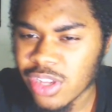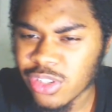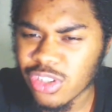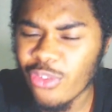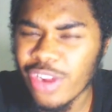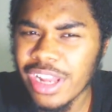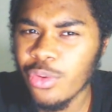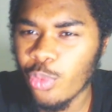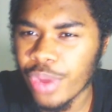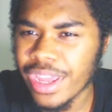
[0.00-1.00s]
So it's not really
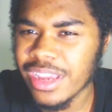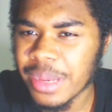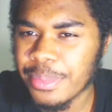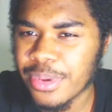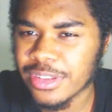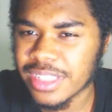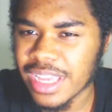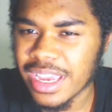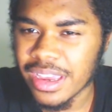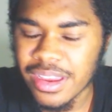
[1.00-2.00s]
winger per
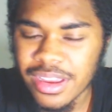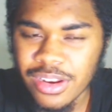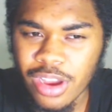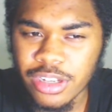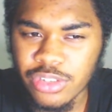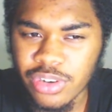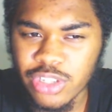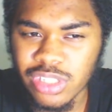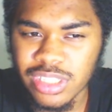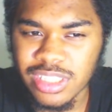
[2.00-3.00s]
se, not in a
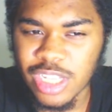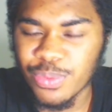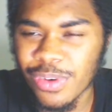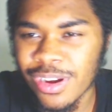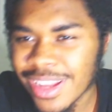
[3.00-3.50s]
traditional sense, but